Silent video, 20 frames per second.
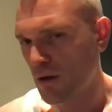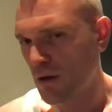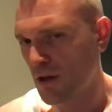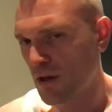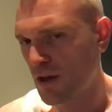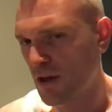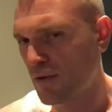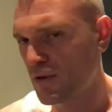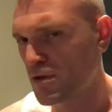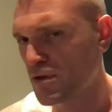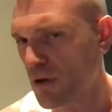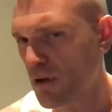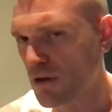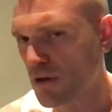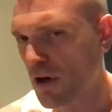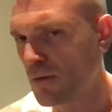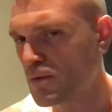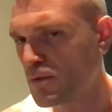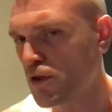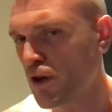Give us the
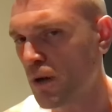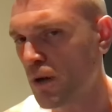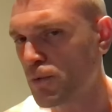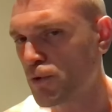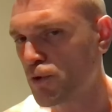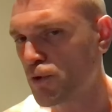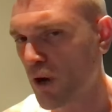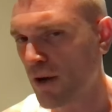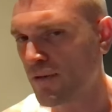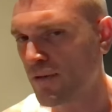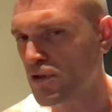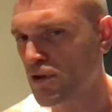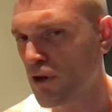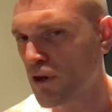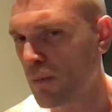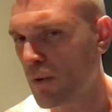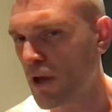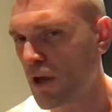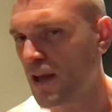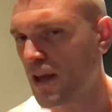thumbs up, drive us
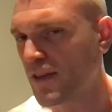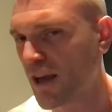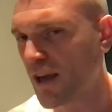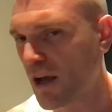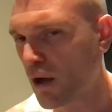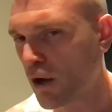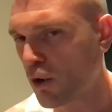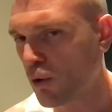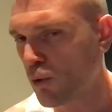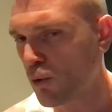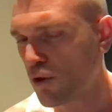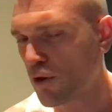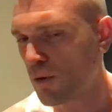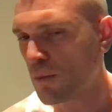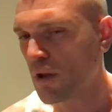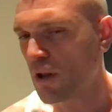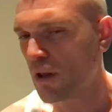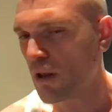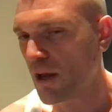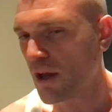up in the
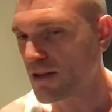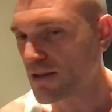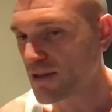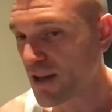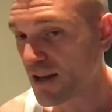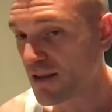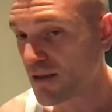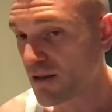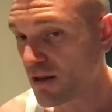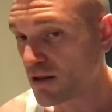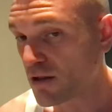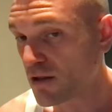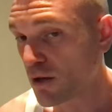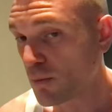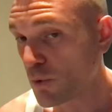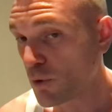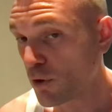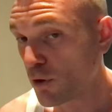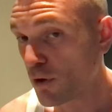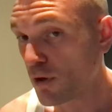algorithm. Let's get this
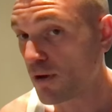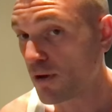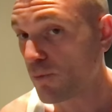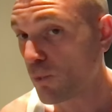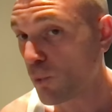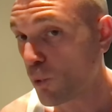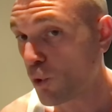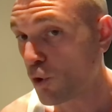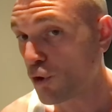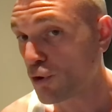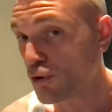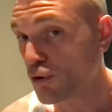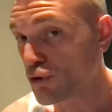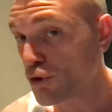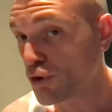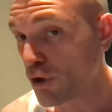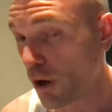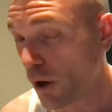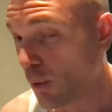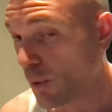community of warriors
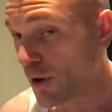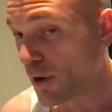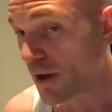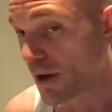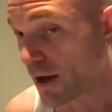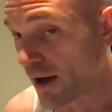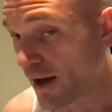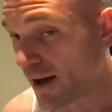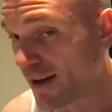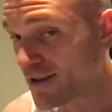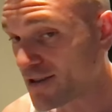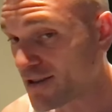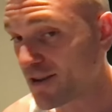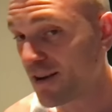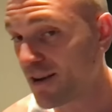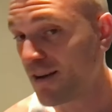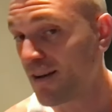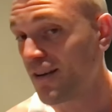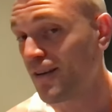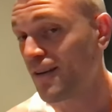going, guys.
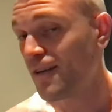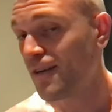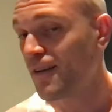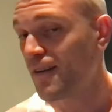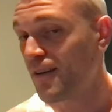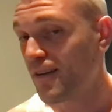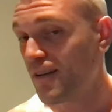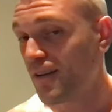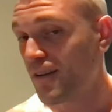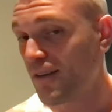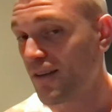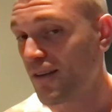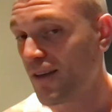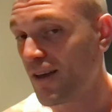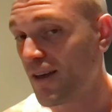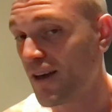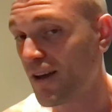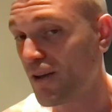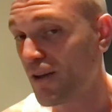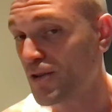
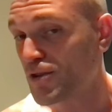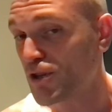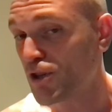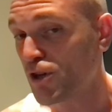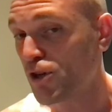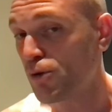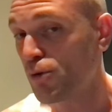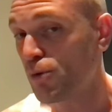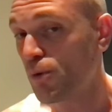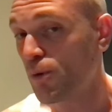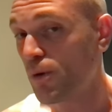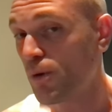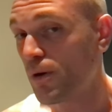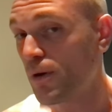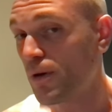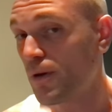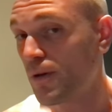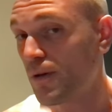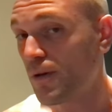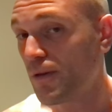And I'll see you
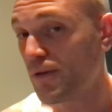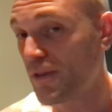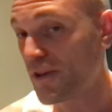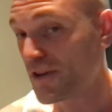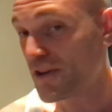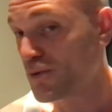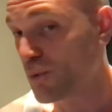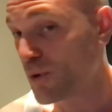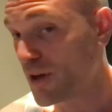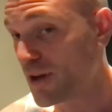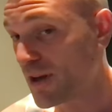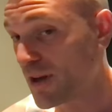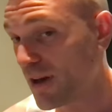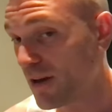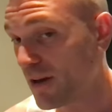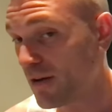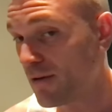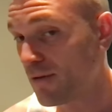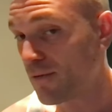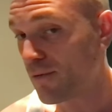this
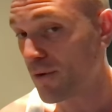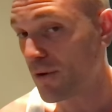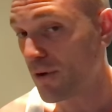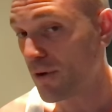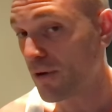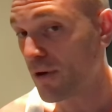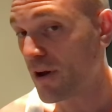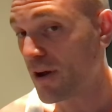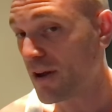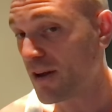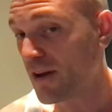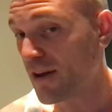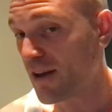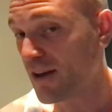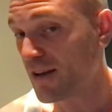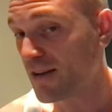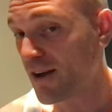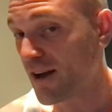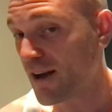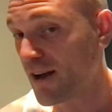weekend for another
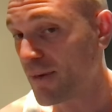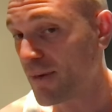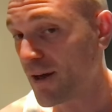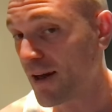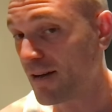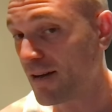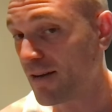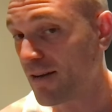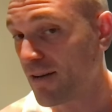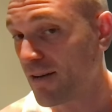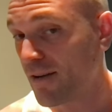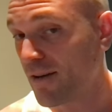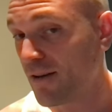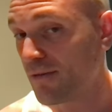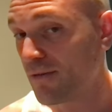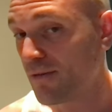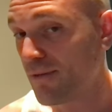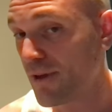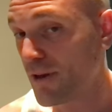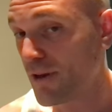hand-to-hand combat
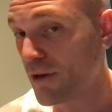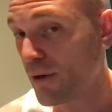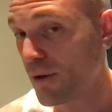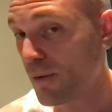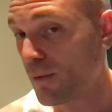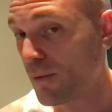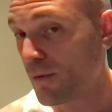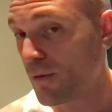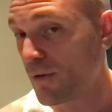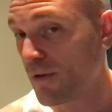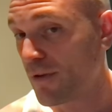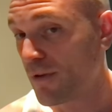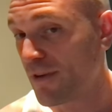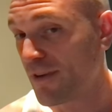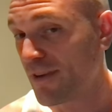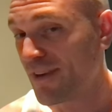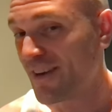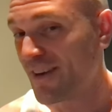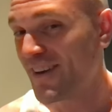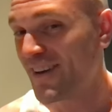video.
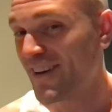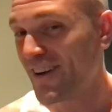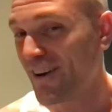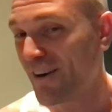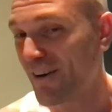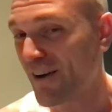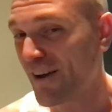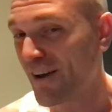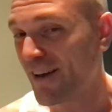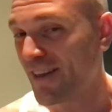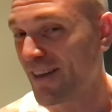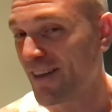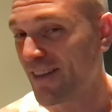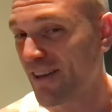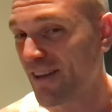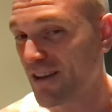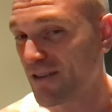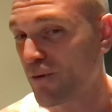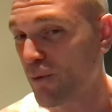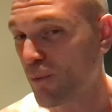All right.
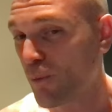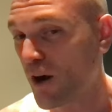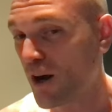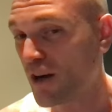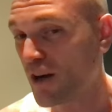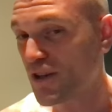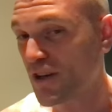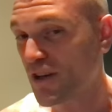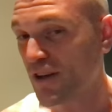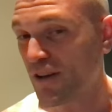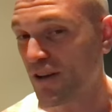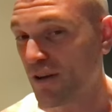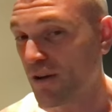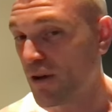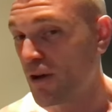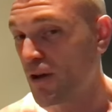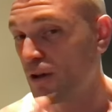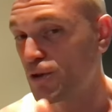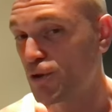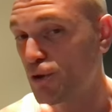Thanks for watching.
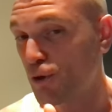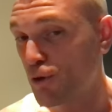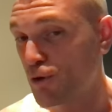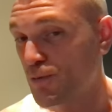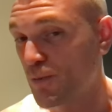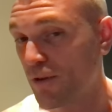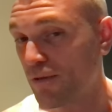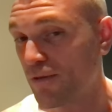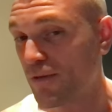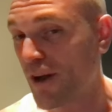Cheers, Mother